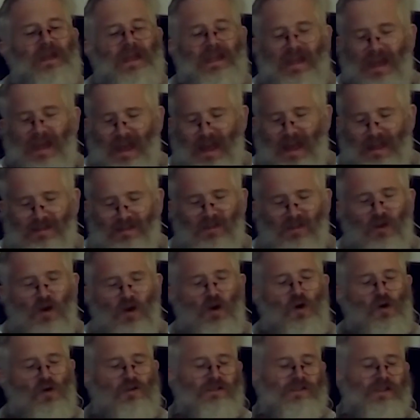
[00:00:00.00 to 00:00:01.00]
They can't
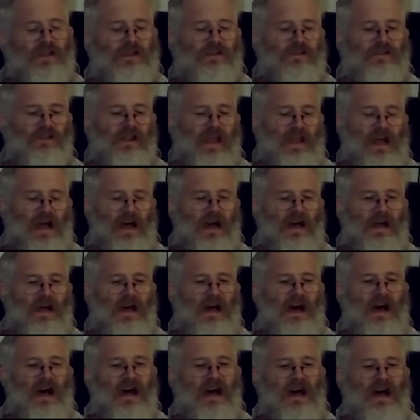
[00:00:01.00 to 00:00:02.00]
hold it. Like
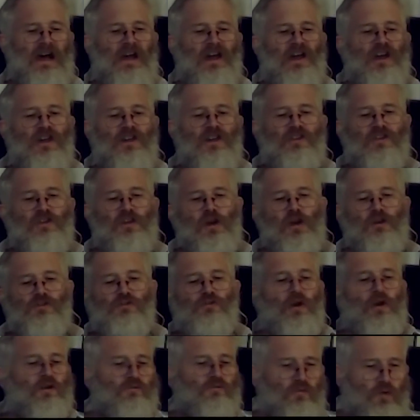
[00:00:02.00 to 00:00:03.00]
you go
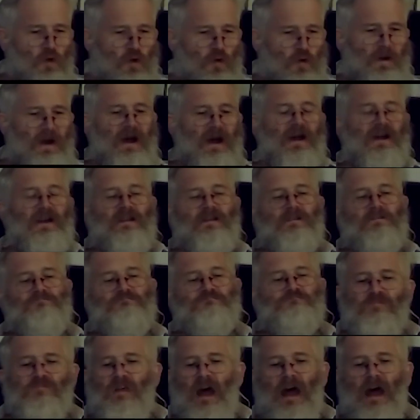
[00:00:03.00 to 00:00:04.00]
to Aruba,
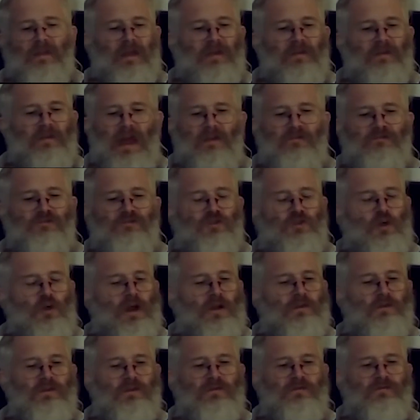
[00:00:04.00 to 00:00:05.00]
I think they have
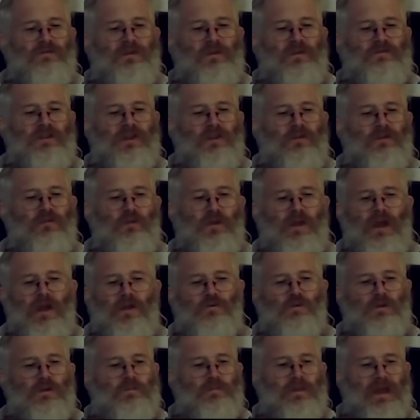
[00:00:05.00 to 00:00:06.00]
250,
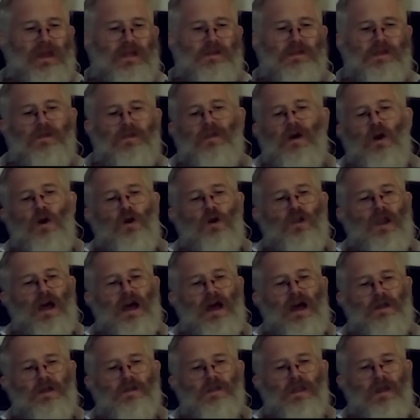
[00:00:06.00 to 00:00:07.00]
300 beds in the
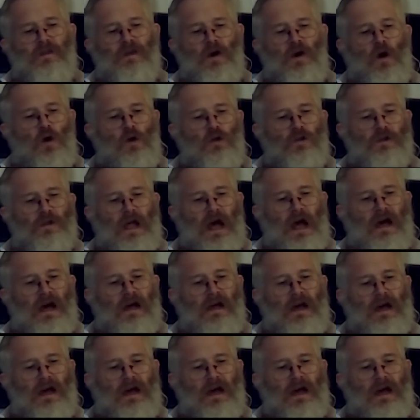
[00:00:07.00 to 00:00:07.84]
whole